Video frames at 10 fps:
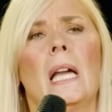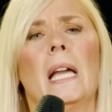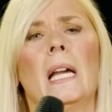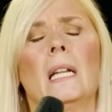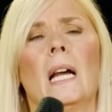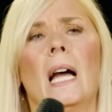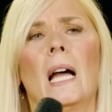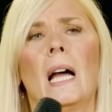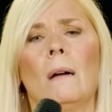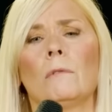and
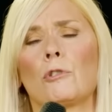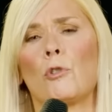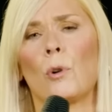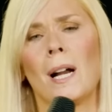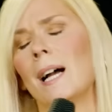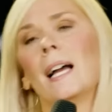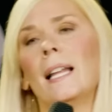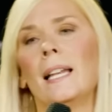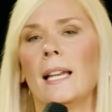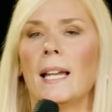I was
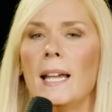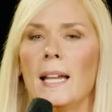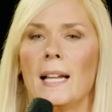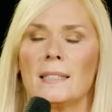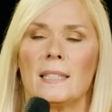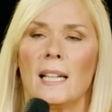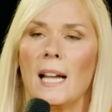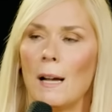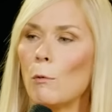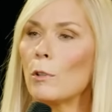crying, and, and I said,
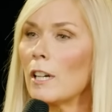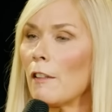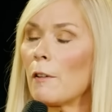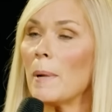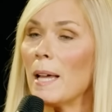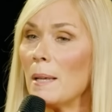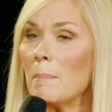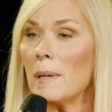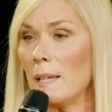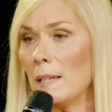I want another
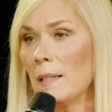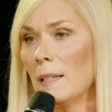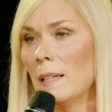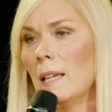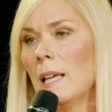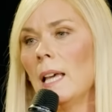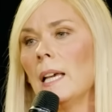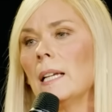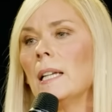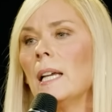baby.
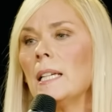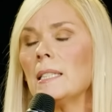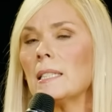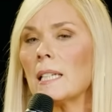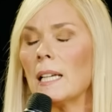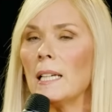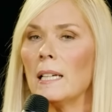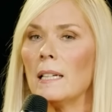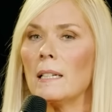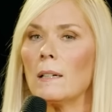And he
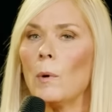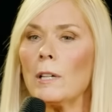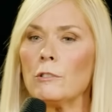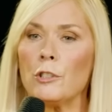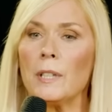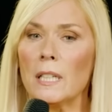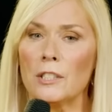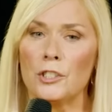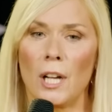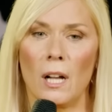said, Why don't you get
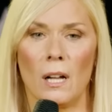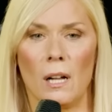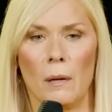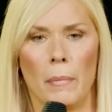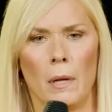a job?